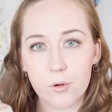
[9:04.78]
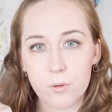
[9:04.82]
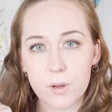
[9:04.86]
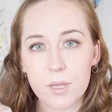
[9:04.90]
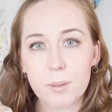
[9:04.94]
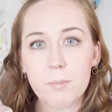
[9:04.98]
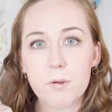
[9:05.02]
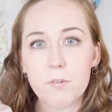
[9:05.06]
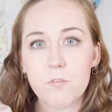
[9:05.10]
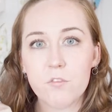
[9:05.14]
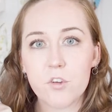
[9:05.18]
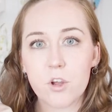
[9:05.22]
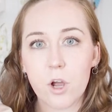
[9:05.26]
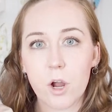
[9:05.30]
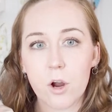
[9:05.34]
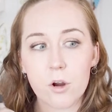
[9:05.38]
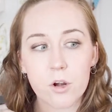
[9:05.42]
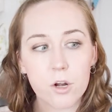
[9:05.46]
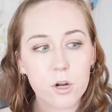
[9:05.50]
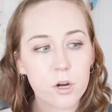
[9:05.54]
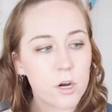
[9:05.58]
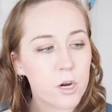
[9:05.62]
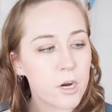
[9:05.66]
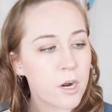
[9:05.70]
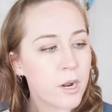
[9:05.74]
cream of
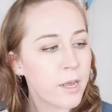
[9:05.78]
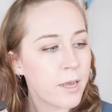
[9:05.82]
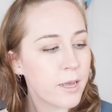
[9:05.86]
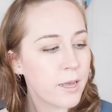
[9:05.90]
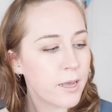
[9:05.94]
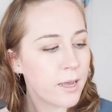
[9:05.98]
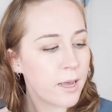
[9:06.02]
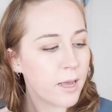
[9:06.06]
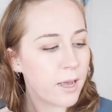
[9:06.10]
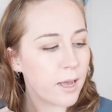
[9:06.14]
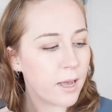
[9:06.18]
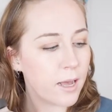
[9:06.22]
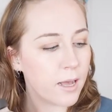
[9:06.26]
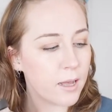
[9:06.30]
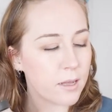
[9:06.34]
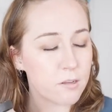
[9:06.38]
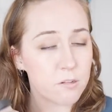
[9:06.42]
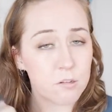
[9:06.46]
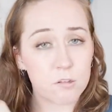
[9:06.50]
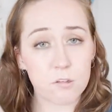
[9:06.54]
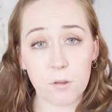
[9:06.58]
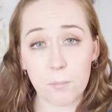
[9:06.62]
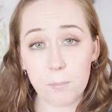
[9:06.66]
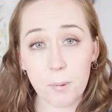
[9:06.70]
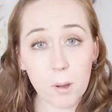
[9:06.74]
tartar uh,
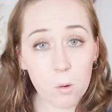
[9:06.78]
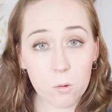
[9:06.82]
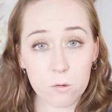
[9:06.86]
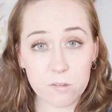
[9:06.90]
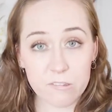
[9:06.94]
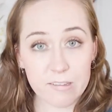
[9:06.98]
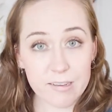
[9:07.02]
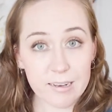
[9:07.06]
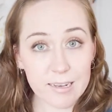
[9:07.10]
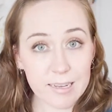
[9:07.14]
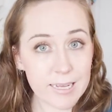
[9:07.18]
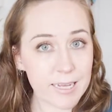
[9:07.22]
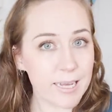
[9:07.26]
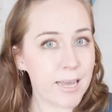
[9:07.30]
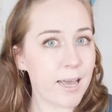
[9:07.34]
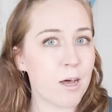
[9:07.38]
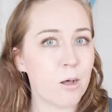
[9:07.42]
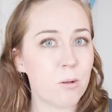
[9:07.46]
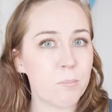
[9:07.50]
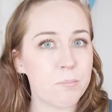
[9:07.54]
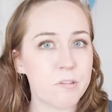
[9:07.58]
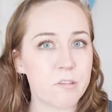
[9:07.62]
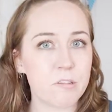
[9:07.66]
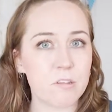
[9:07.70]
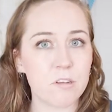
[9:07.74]
supposedly
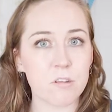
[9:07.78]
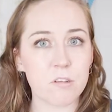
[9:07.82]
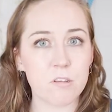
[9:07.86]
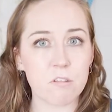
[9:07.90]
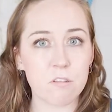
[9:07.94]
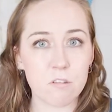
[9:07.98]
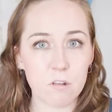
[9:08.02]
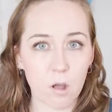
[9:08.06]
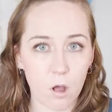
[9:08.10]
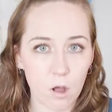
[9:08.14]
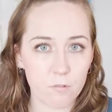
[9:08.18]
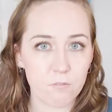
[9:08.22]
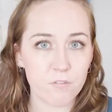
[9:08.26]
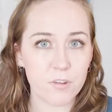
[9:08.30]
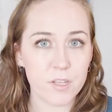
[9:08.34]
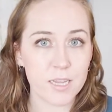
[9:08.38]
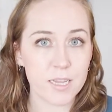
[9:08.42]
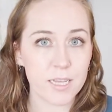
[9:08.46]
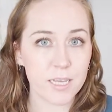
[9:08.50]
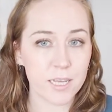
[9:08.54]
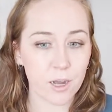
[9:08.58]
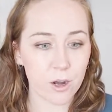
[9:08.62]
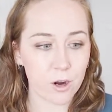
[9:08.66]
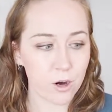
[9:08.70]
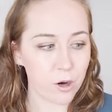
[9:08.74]
helps to soften
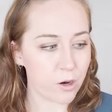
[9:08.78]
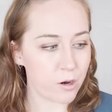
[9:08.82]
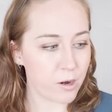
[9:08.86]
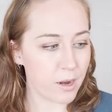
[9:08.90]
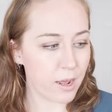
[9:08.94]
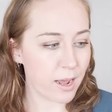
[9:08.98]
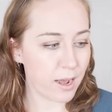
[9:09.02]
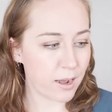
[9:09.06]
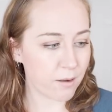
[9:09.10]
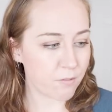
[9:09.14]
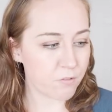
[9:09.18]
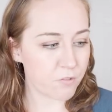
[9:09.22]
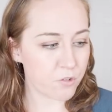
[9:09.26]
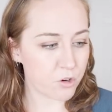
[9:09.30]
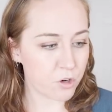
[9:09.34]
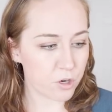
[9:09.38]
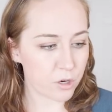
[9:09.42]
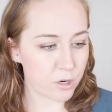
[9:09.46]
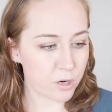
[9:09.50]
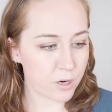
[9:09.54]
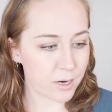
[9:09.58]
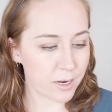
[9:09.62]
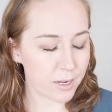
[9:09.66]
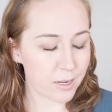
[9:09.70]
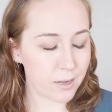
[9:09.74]
the yarn
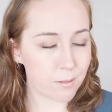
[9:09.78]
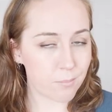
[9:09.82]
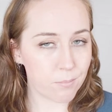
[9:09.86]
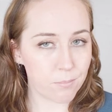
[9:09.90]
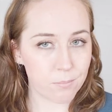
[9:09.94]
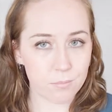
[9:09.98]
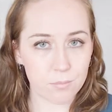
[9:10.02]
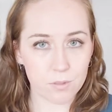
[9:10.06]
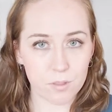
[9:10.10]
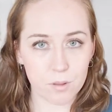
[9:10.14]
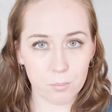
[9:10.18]
after um,